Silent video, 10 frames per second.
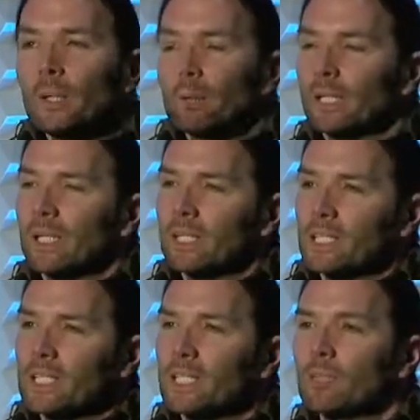
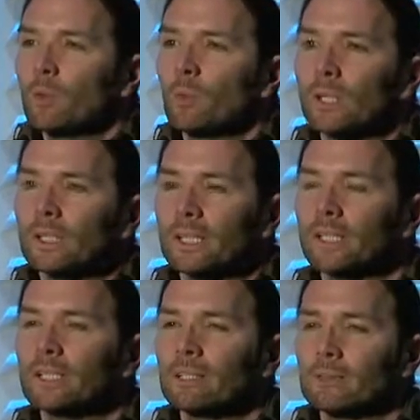because we're
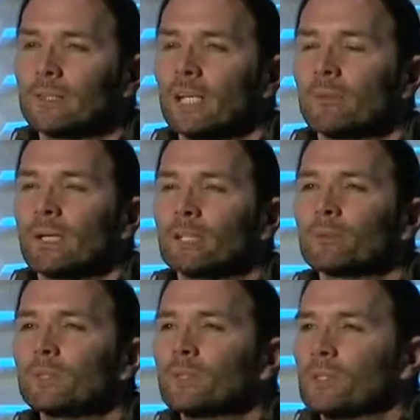here to talk about the
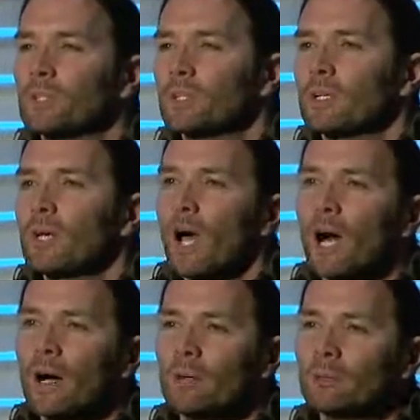roots
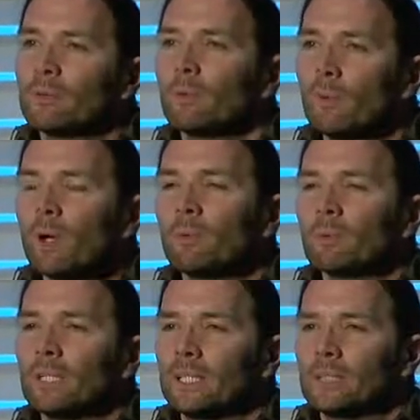of what we
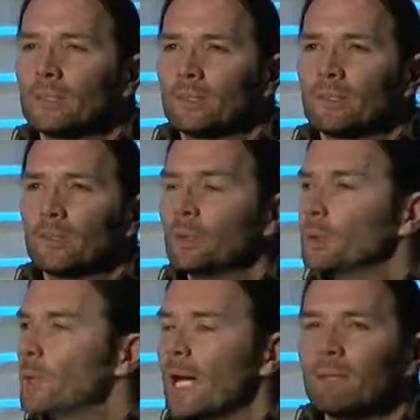really need to
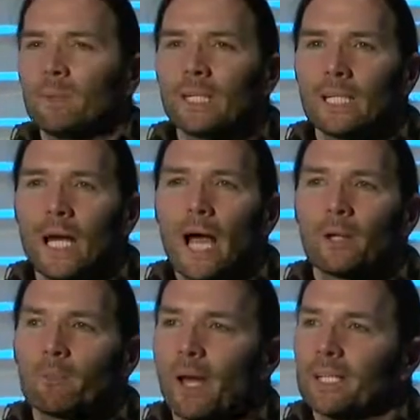do and be at
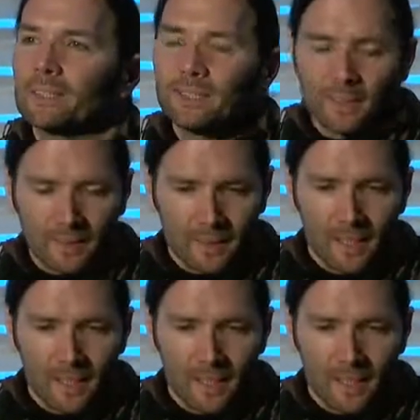our best.